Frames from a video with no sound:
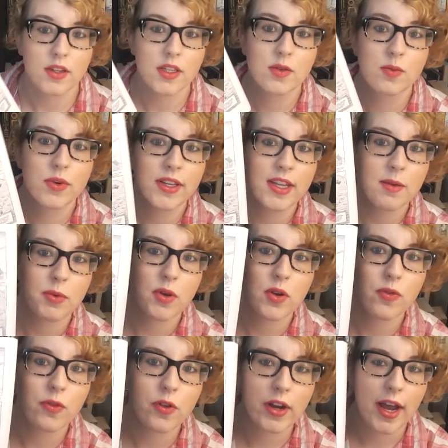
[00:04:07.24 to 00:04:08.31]
It's really
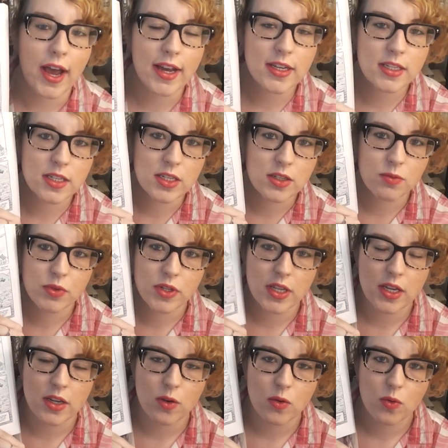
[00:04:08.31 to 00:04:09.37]
beautiful. It has this
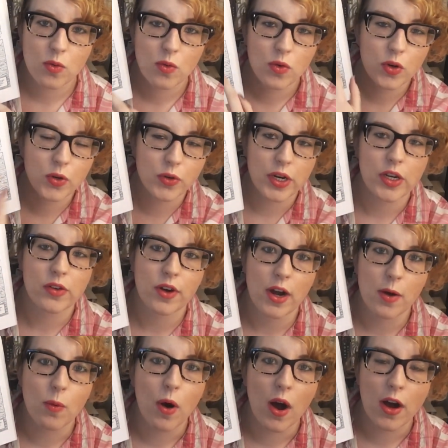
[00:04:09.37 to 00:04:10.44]
really cool green
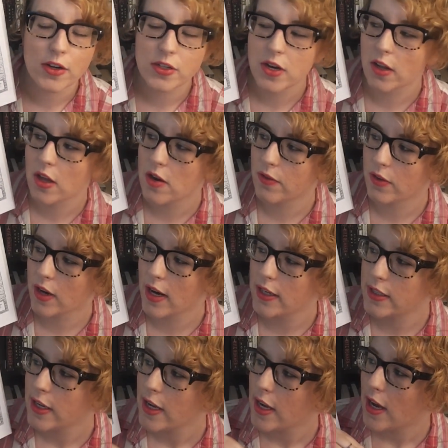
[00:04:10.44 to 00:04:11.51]
gray wash all over it.